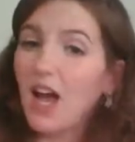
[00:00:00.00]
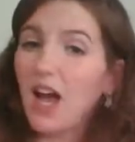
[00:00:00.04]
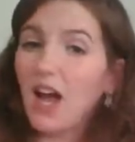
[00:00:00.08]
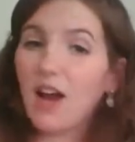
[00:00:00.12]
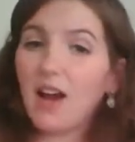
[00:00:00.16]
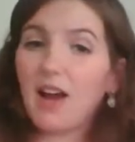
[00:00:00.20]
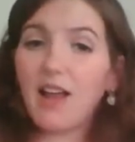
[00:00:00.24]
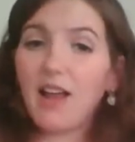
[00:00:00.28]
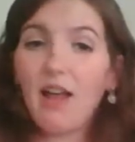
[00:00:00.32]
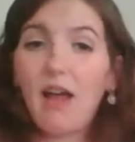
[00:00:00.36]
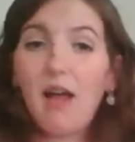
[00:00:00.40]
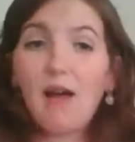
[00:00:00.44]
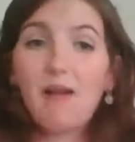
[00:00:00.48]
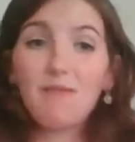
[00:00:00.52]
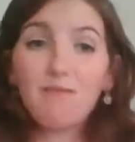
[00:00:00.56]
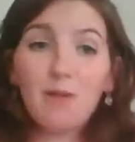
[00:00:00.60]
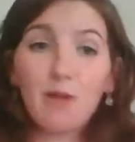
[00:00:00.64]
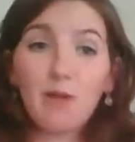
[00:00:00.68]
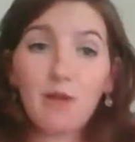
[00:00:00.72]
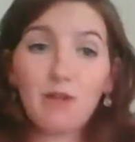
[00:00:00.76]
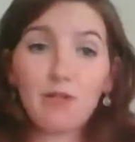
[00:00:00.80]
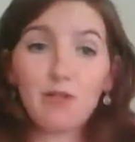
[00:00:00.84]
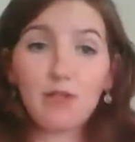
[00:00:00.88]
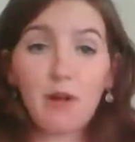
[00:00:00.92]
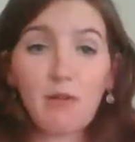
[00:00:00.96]
All right.
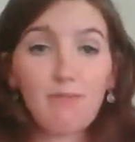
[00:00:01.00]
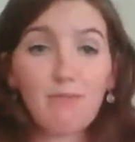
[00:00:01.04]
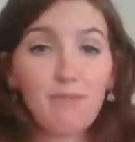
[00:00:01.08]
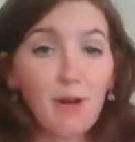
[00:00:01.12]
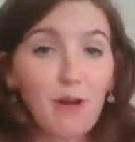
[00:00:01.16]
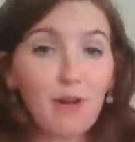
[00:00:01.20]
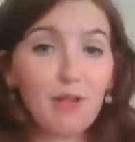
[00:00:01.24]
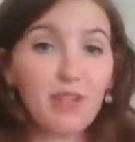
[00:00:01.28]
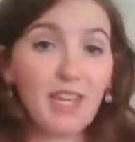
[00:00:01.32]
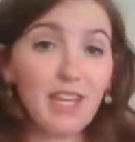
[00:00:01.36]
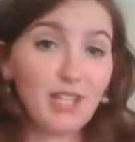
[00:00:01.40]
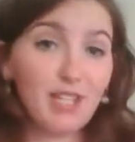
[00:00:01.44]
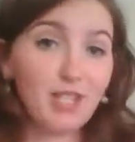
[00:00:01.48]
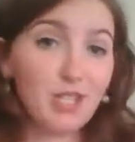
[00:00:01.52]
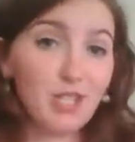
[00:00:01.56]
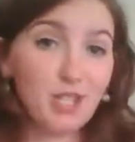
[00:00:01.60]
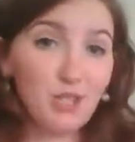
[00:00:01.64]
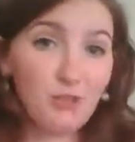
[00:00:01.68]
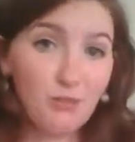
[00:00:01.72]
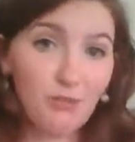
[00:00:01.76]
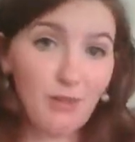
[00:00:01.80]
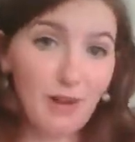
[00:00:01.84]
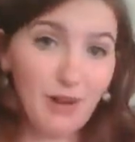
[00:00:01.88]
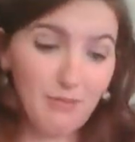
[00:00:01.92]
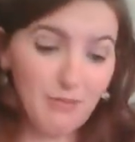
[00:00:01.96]
Those are both
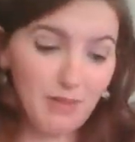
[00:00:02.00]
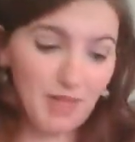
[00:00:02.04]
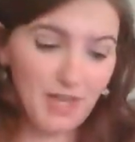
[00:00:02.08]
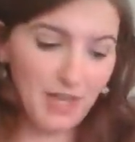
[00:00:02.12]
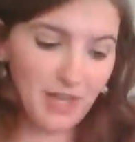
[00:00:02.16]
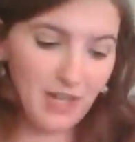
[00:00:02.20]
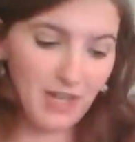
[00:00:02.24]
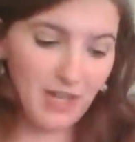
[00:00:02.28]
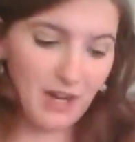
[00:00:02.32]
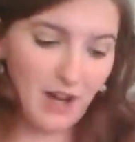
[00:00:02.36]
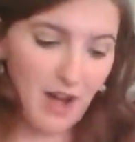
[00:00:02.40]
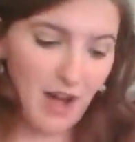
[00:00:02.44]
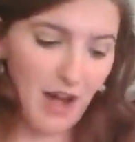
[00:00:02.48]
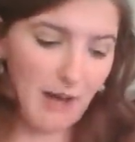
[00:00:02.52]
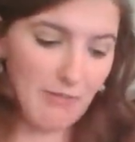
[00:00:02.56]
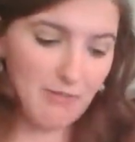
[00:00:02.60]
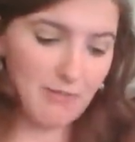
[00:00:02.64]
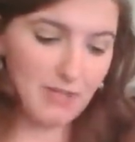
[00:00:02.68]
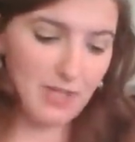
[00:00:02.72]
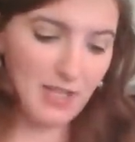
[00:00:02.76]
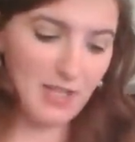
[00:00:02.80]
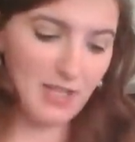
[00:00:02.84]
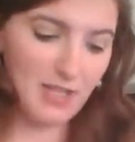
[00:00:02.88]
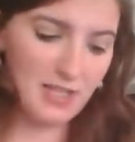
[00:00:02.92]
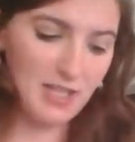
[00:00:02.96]
extremely good
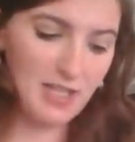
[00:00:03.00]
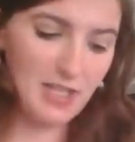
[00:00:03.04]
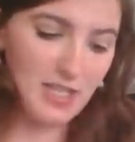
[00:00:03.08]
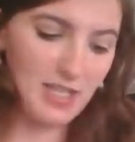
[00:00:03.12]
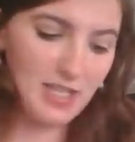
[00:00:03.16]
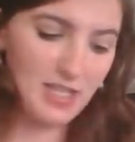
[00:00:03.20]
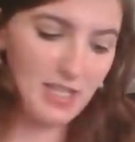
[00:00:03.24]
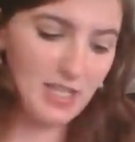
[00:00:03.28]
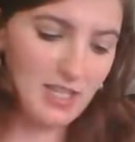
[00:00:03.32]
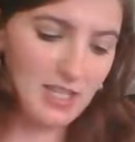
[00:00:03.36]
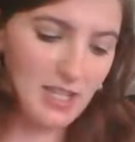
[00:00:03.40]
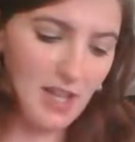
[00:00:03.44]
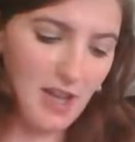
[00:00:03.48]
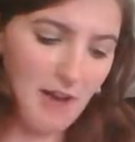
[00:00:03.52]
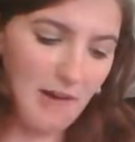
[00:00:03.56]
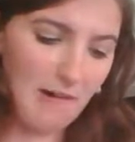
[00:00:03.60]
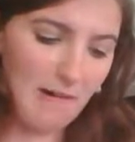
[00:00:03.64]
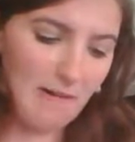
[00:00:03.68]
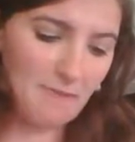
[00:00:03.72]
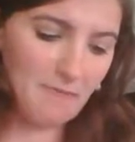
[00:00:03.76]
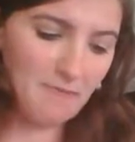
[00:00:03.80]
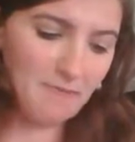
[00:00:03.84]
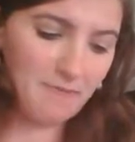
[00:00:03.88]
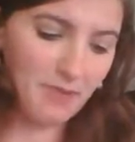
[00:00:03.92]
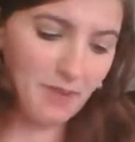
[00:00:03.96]
options.
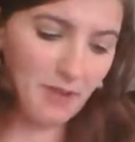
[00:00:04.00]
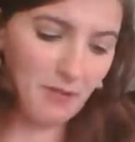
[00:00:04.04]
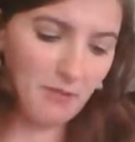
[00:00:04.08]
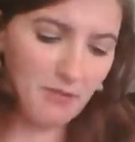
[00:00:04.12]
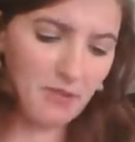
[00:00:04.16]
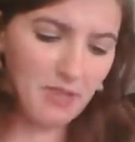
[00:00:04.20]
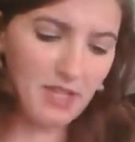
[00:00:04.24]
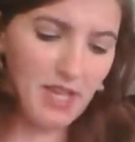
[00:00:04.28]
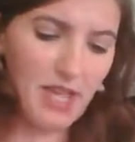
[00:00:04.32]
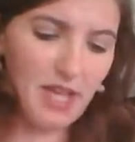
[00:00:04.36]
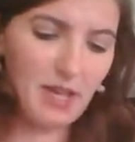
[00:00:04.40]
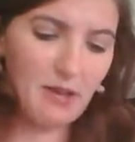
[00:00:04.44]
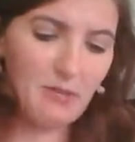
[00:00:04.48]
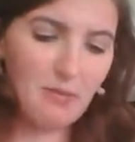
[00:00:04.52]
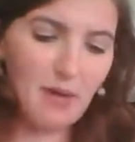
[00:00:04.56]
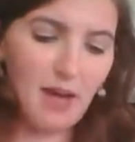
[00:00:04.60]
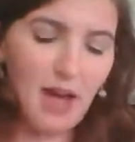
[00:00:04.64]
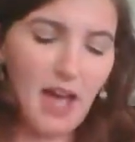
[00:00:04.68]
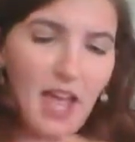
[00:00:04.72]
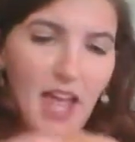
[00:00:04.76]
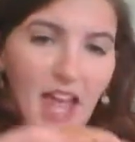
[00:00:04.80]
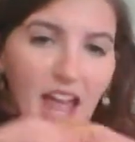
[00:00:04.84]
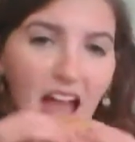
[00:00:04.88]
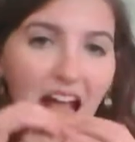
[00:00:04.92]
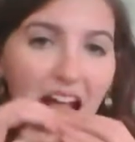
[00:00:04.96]
So we'll take a
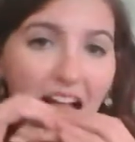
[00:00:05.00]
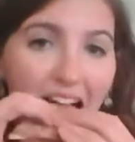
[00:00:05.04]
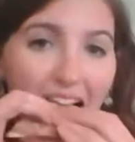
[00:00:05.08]
bite.